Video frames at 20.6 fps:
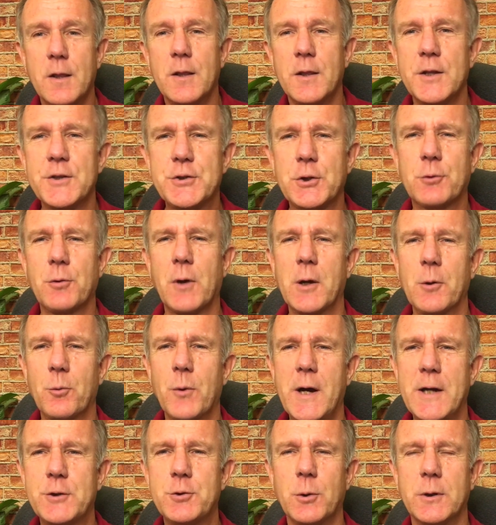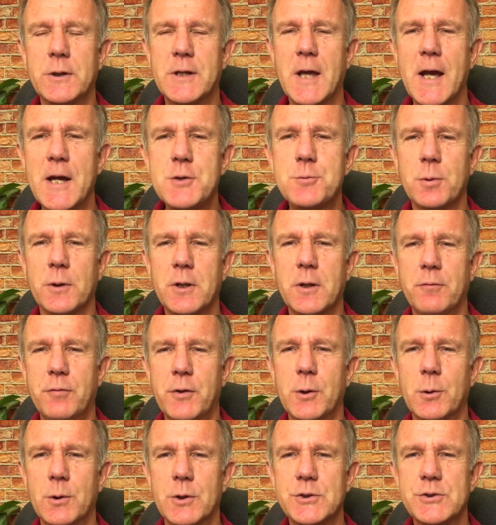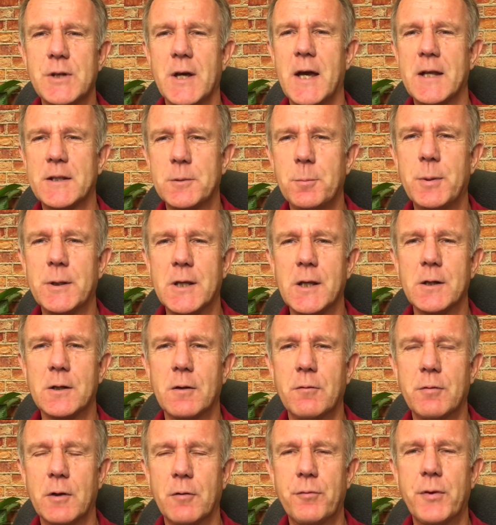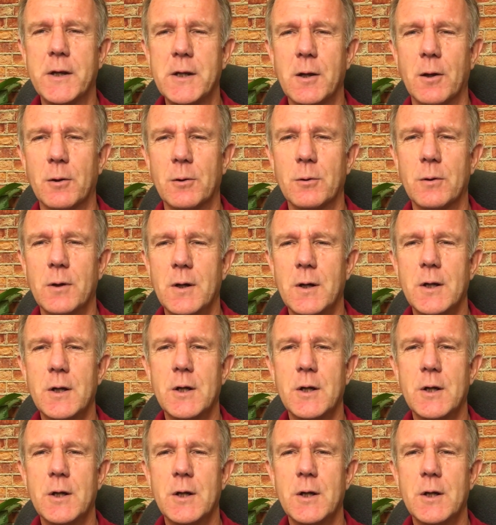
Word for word: This is a great way to engage with your viewers at the beginning of your video